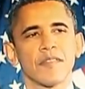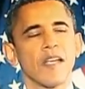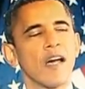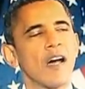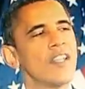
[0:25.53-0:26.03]

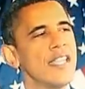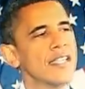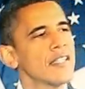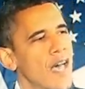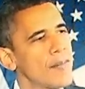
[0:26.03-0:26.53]
of an
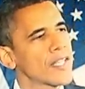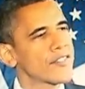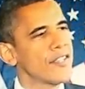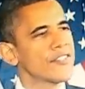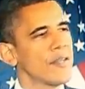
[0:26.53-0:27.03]
economic
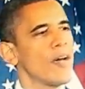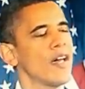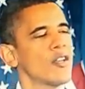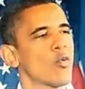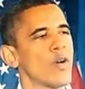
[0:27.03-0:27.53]
system
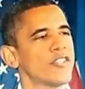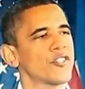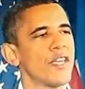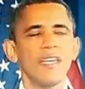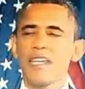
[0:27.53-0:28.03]
under
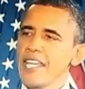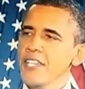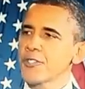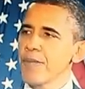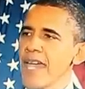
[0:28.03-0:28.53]
which
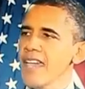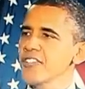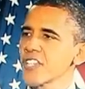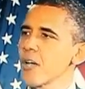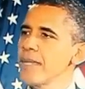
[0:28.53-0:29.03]
each
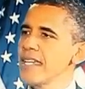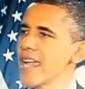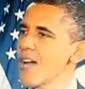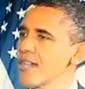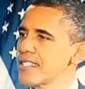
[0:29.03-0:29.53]
man shall be
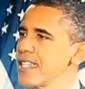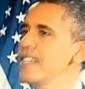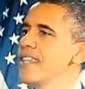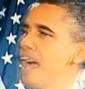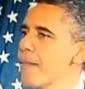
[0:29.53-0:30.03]

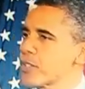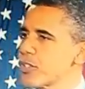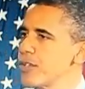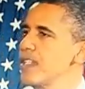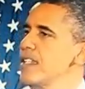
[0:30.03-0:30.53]
guaranteed the
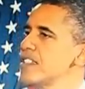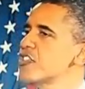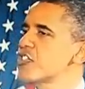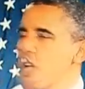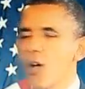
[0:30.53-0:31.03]
opportunity to
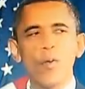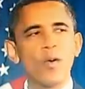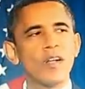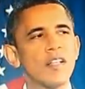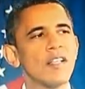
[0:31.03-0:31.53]

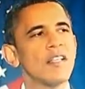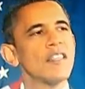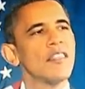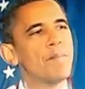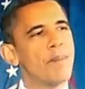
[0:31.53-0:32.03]
show
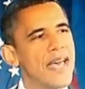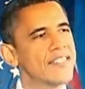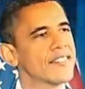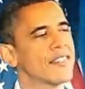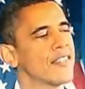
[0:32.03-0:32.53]
the
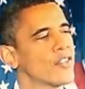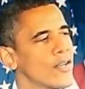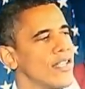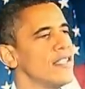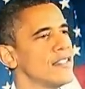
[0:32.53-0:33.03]
best that
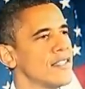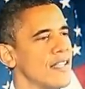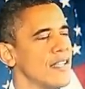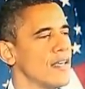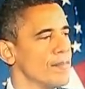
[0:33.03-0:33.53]
there is
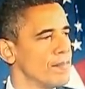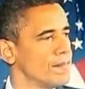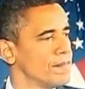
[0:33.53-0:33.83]
in him.